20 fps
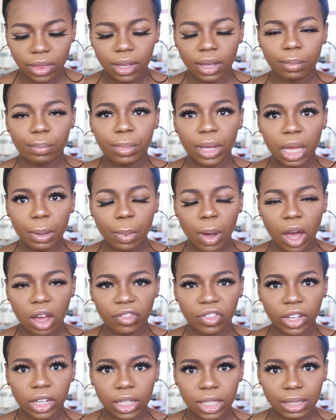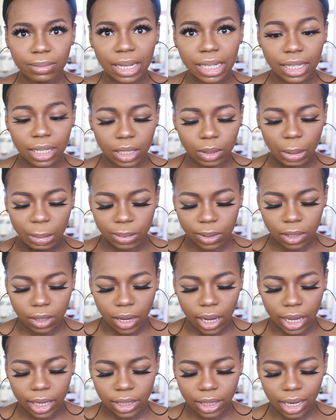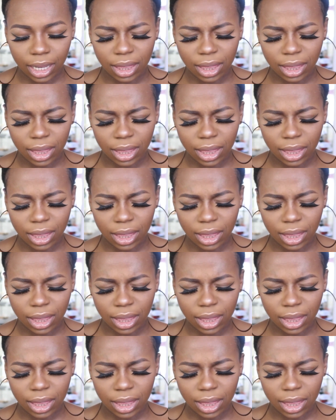the BPerfect Cosmetics website.